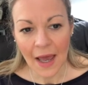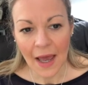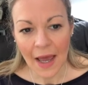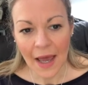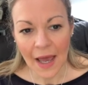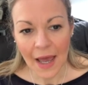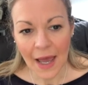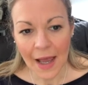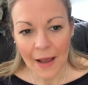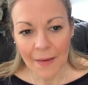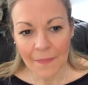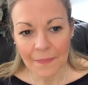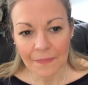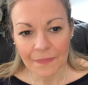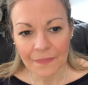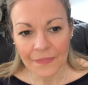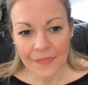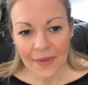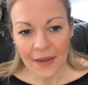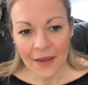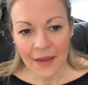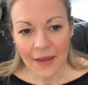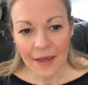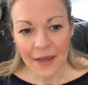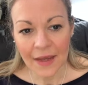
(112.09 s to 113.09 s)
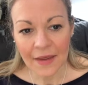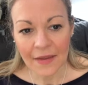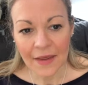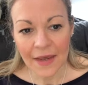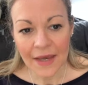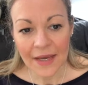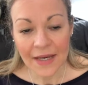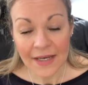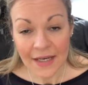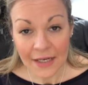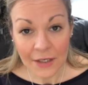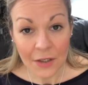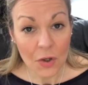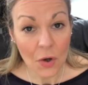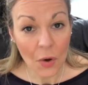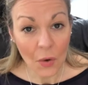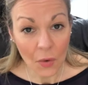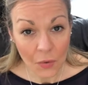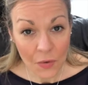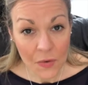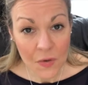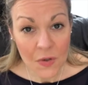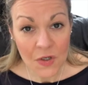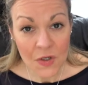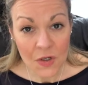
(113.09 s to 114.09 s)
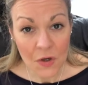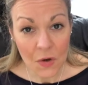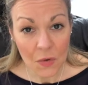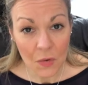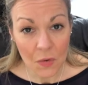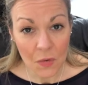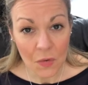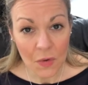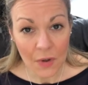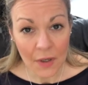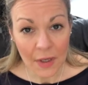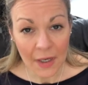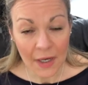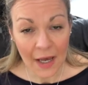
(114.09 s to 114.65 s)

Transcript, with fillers: Um, it can also